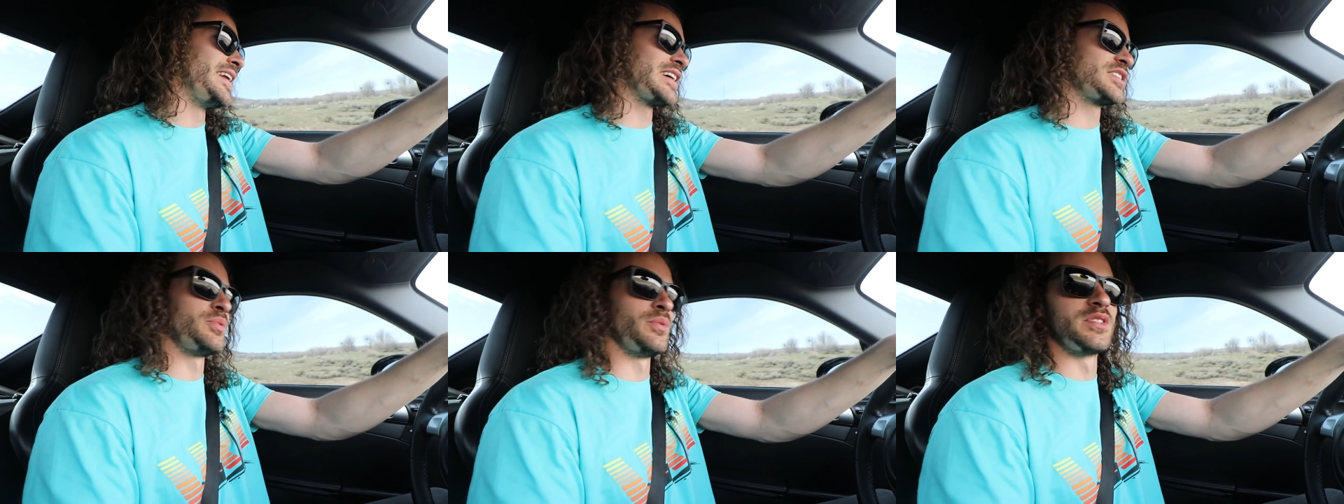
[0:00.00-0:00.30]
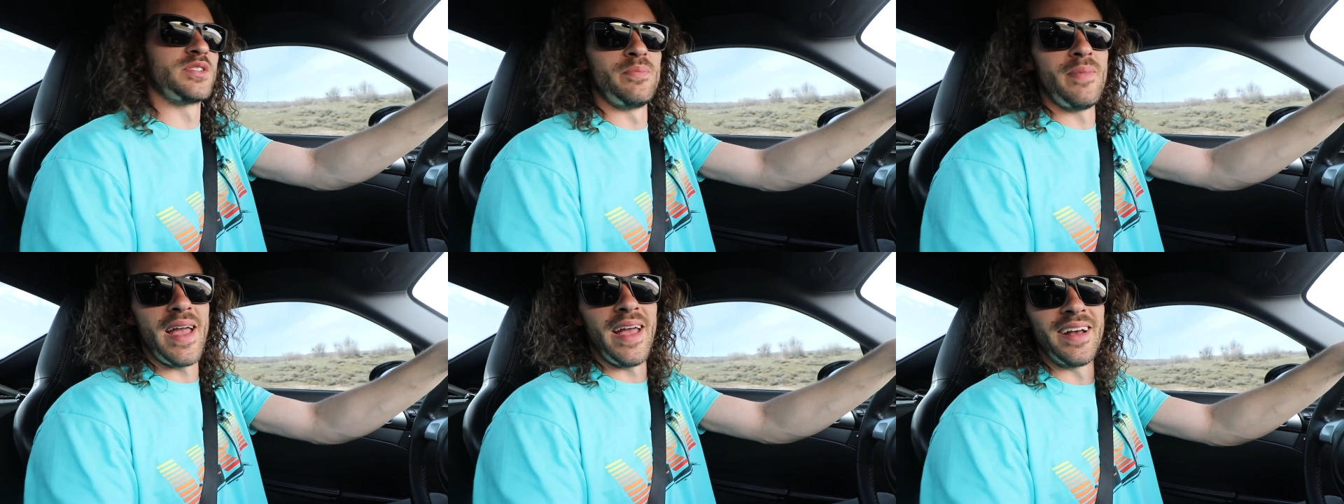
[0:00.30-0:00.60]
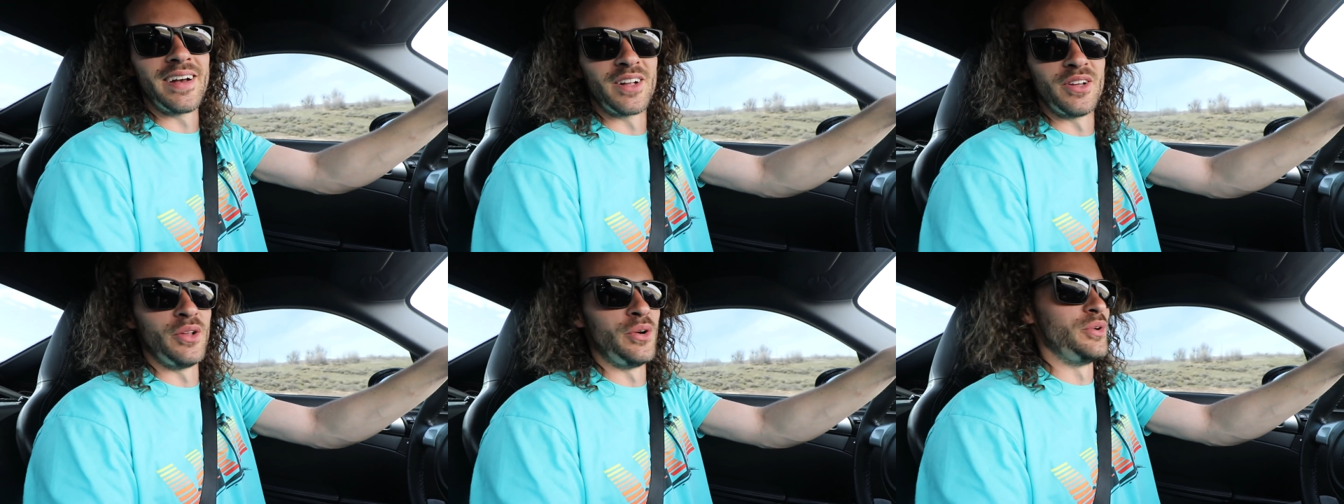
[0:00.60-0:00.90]
next ones may
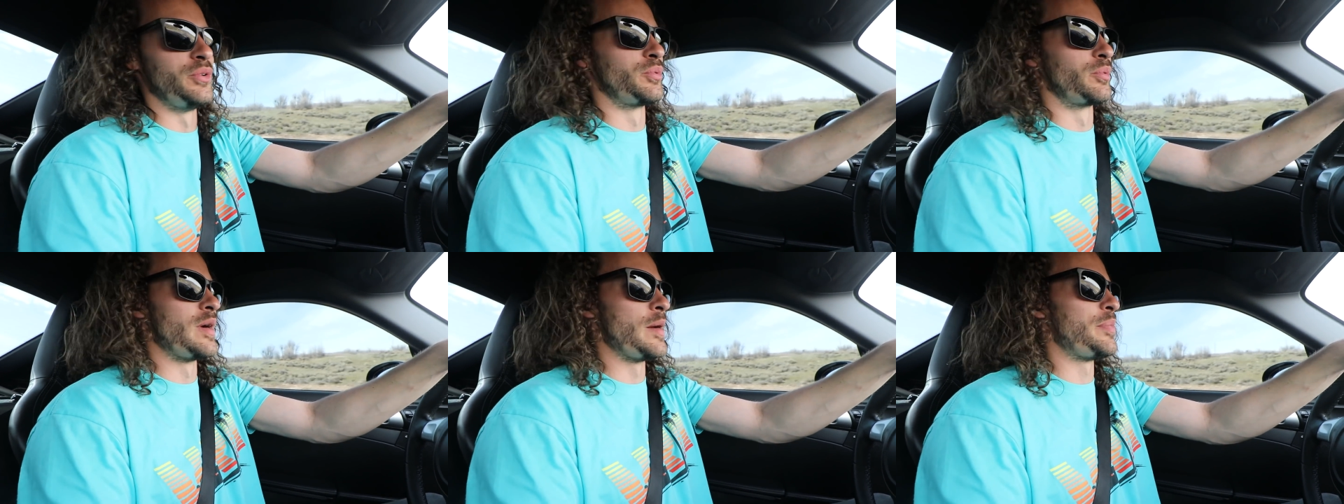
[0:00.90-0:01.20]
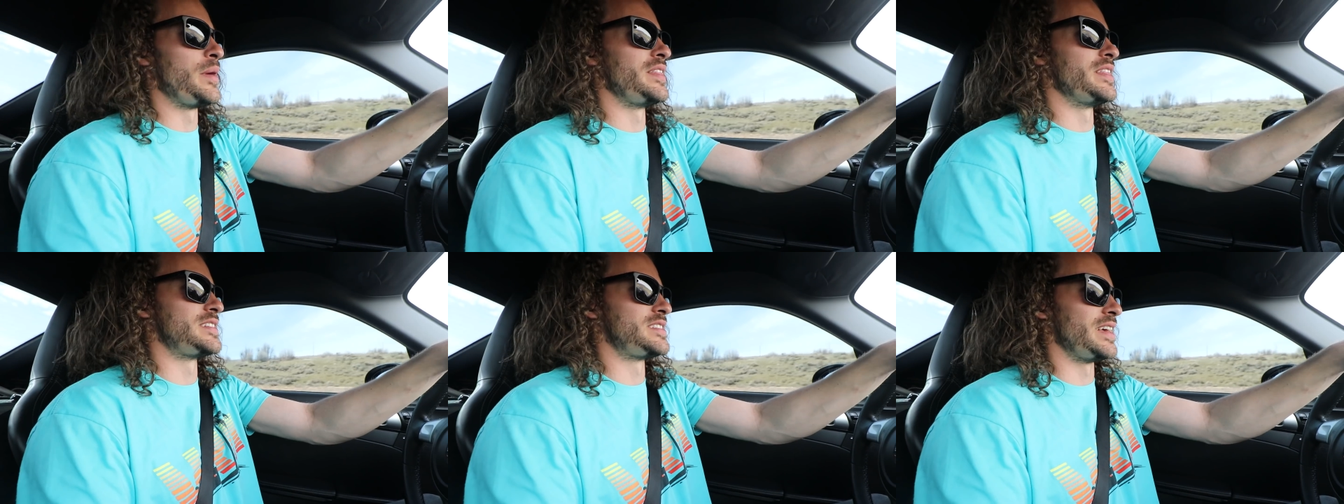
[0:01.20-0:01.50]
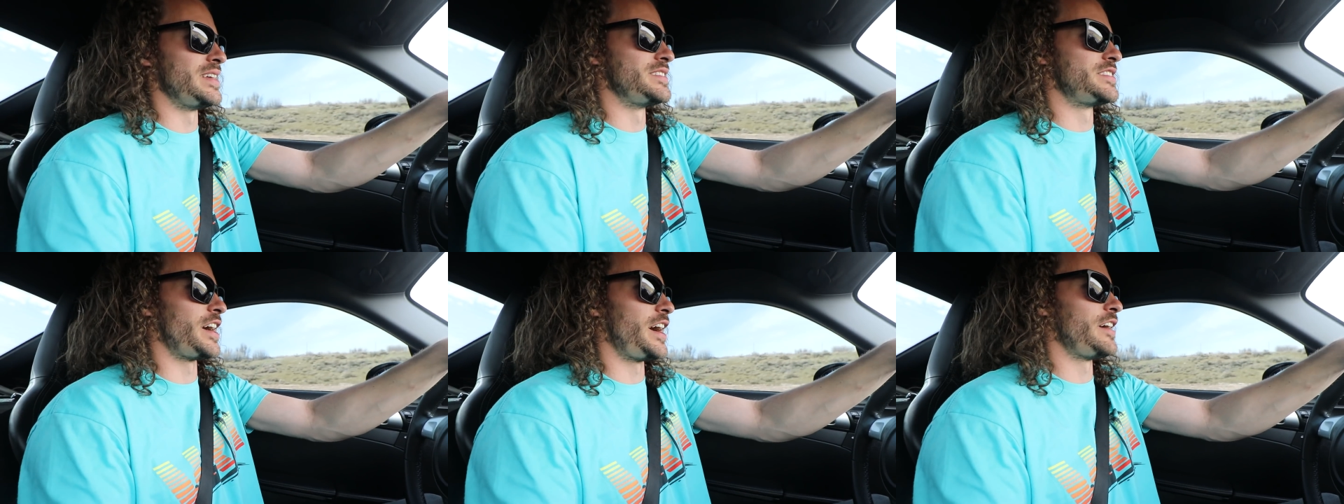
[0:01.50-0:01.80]
include ripping the
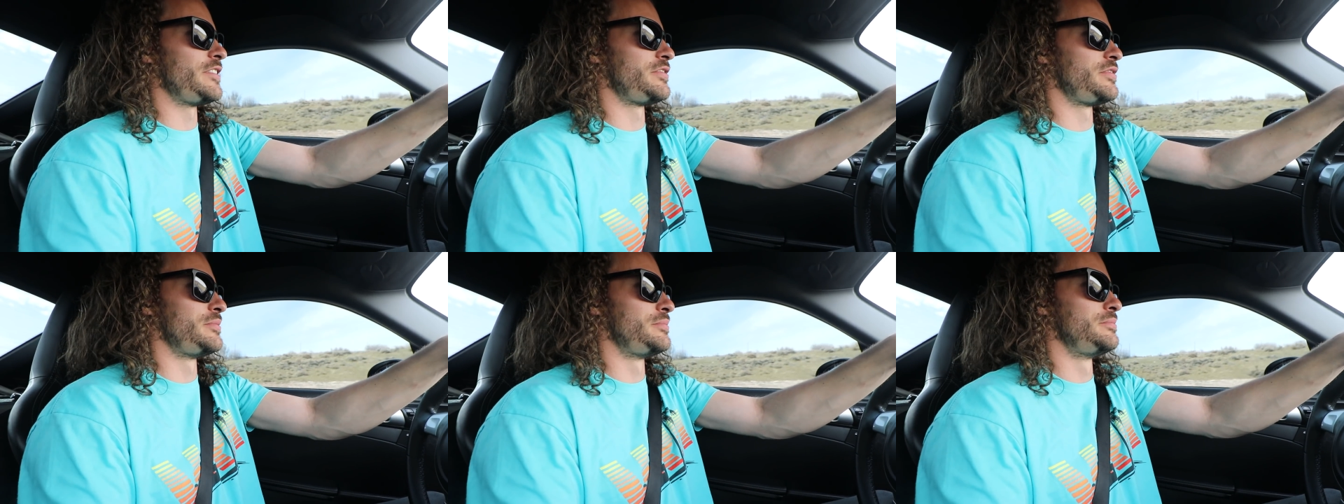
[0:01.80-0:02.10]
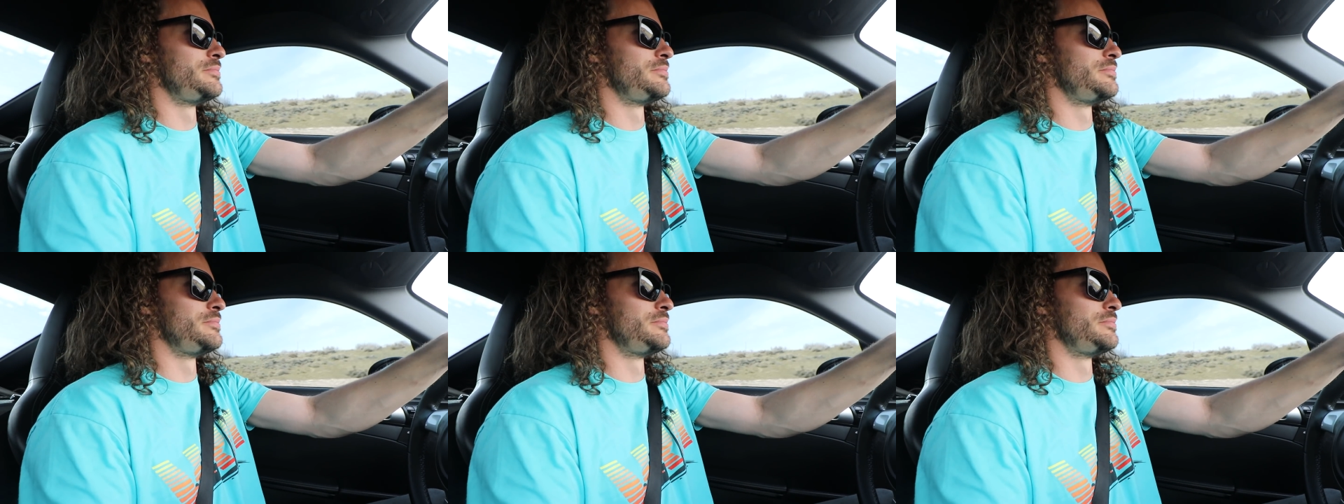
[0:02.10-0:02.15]
tint off.